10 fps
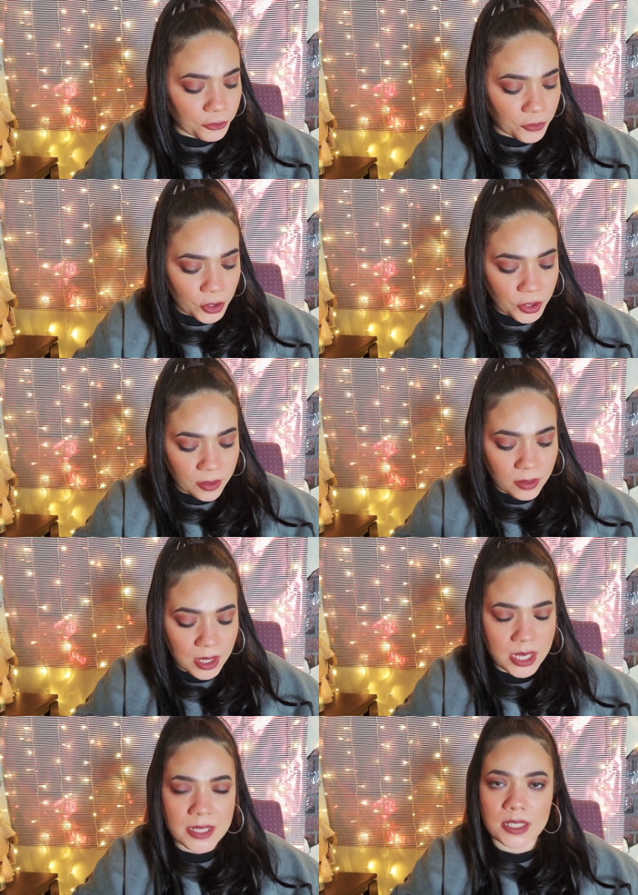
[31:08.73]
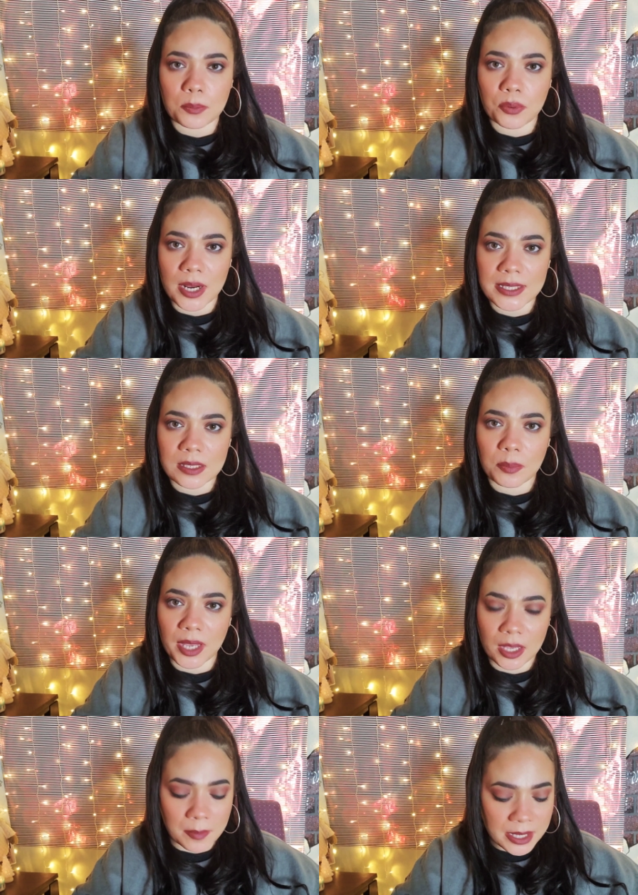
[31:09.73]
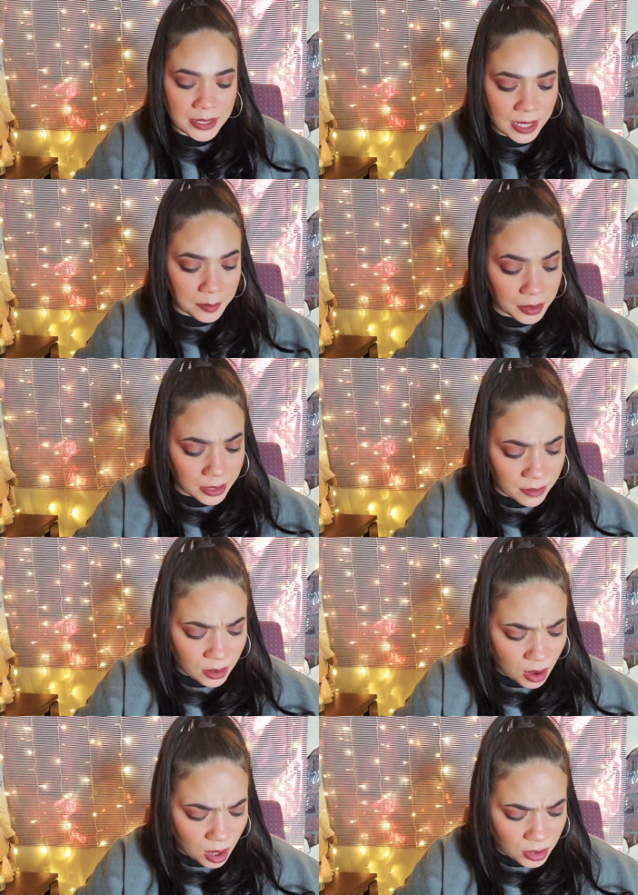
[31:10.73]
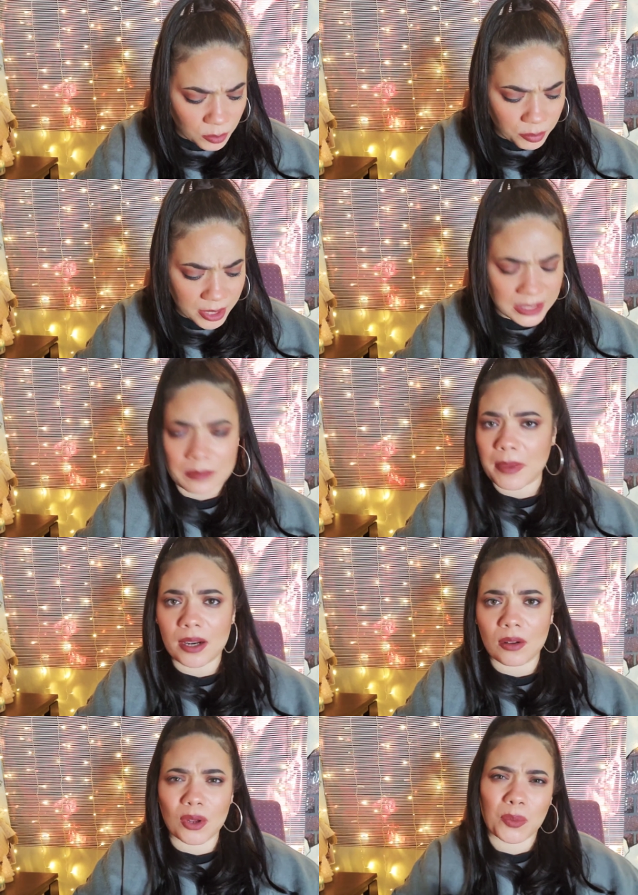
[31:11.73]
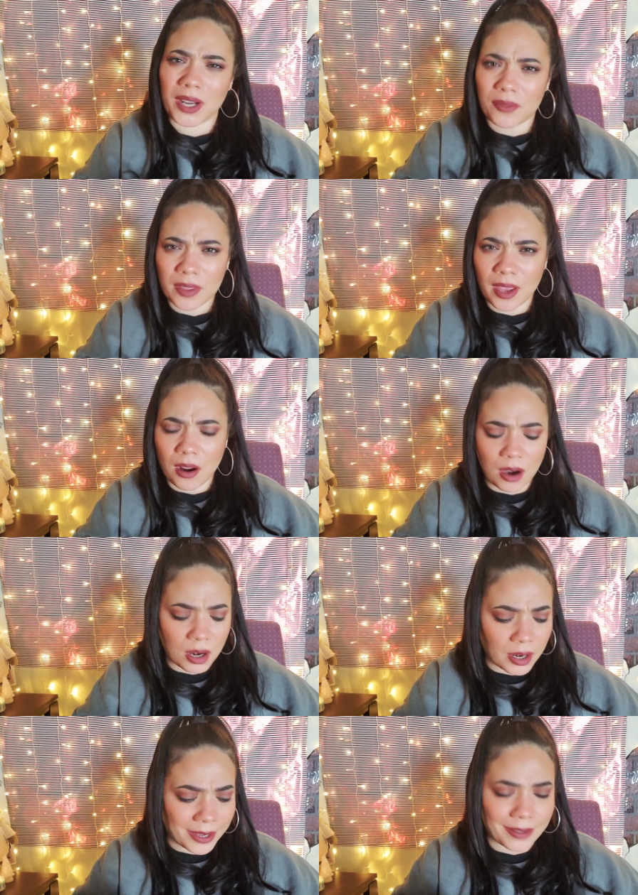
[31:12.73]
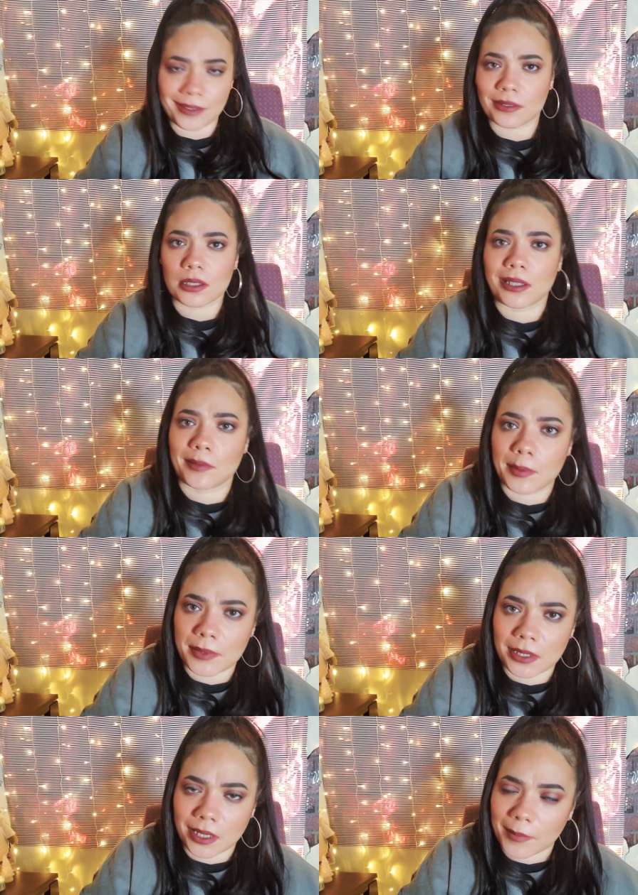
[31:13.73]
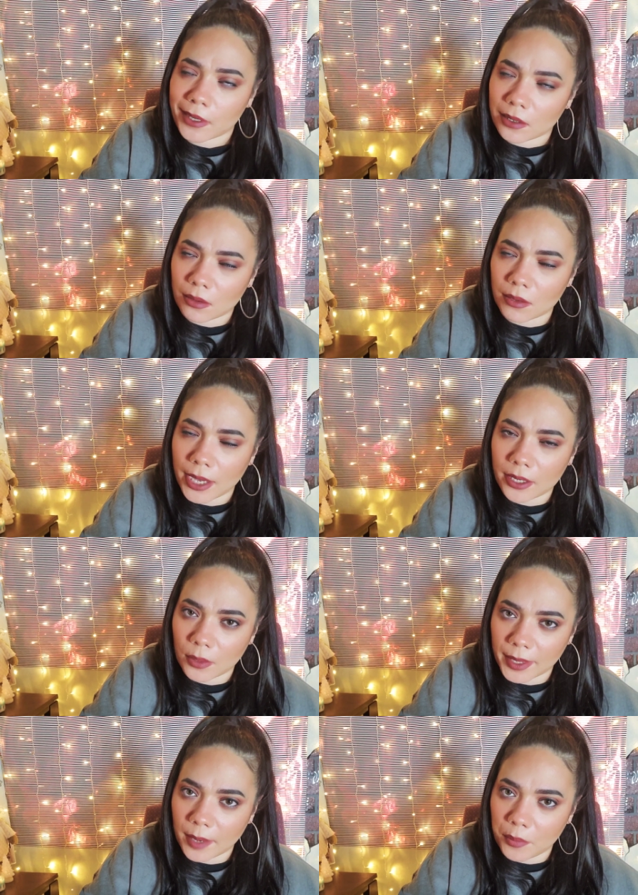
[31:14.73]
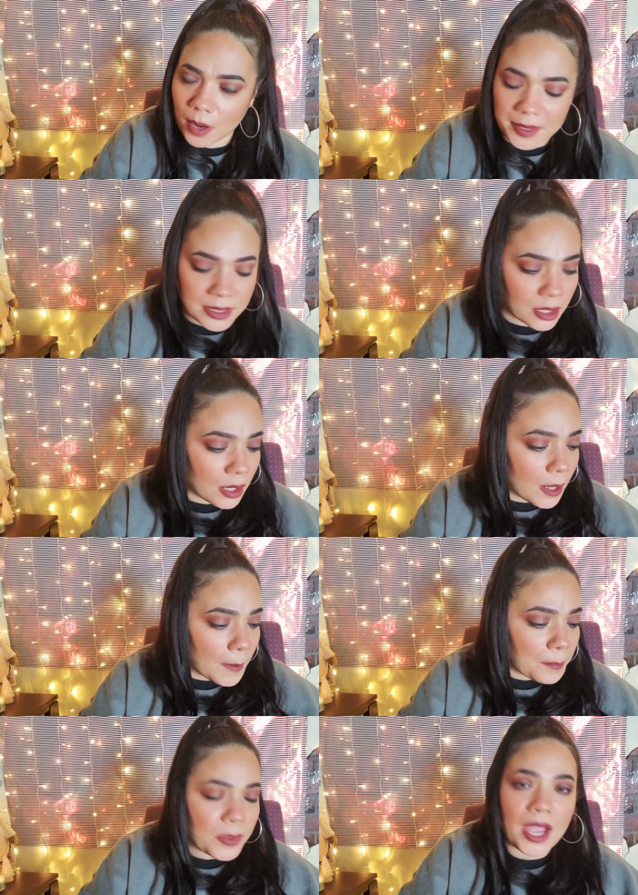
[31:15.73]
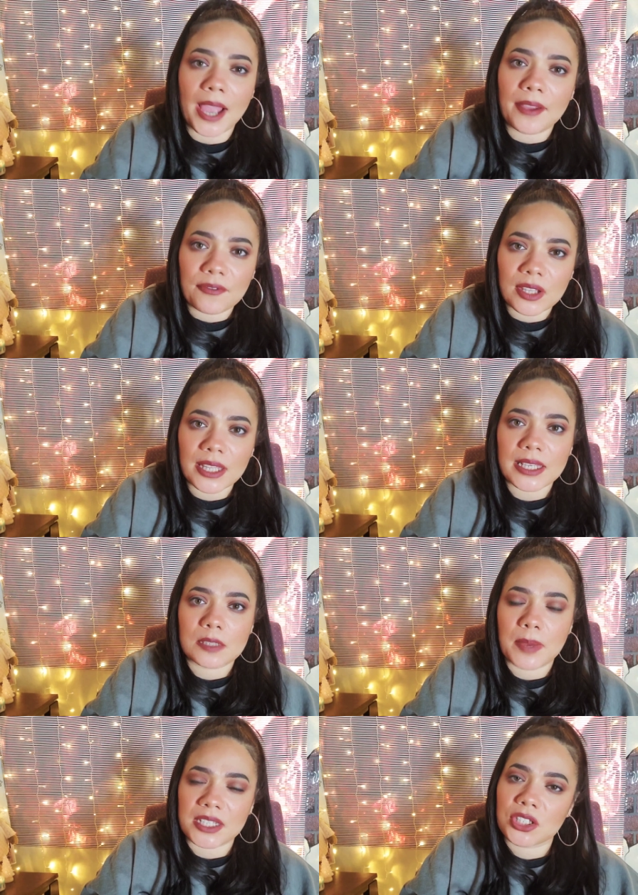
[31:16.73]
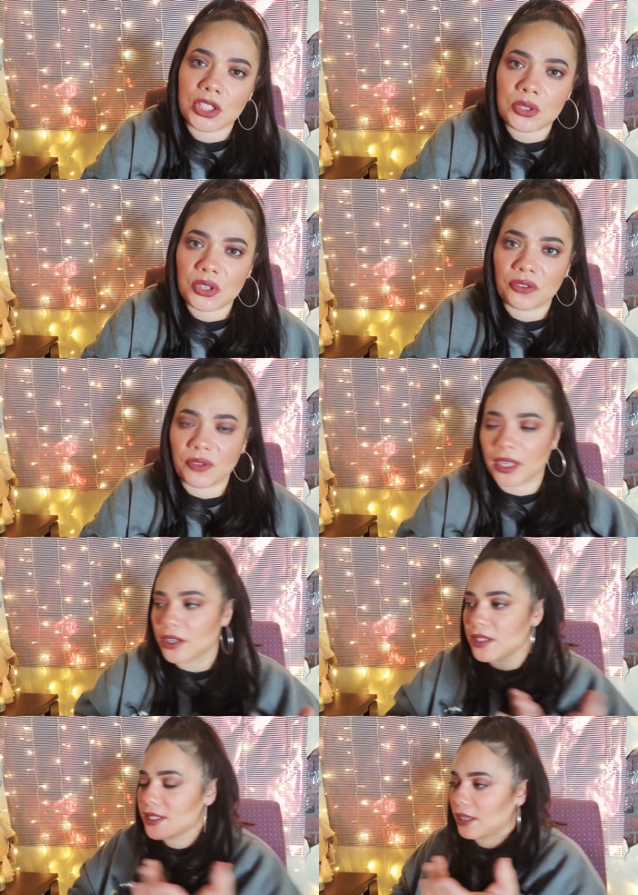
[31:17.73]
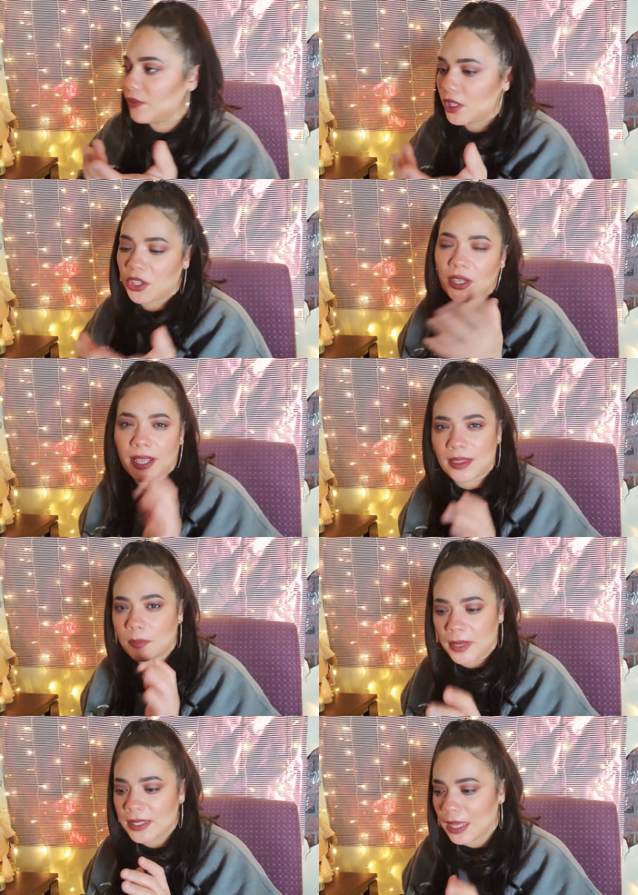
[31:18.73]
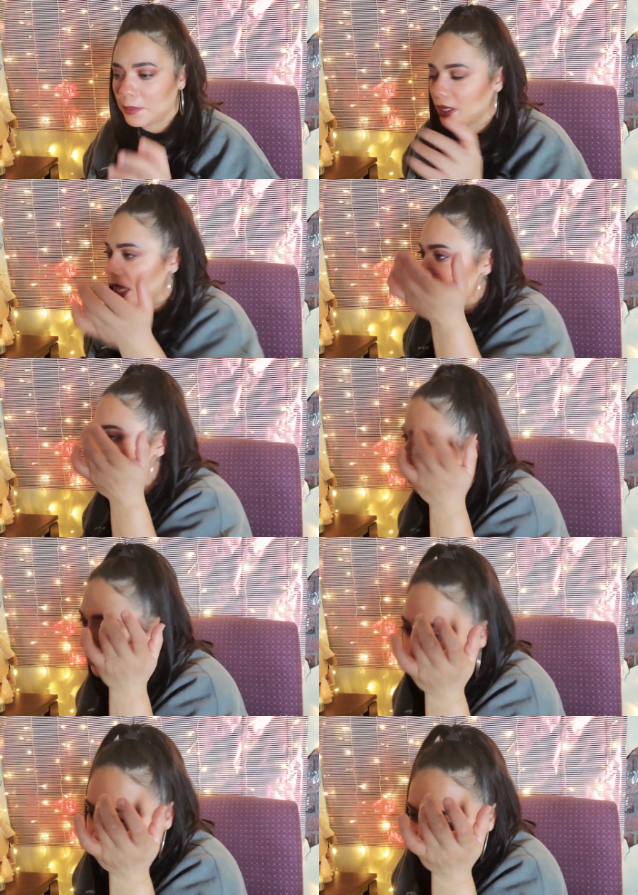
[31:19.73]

For these pressed pigments, I believe they're called, or pressed metal, or whatever they are. I can't remember the name. I know it, I promise. I feel like it's best to use your fingers because I feel like you're gonna get the best application.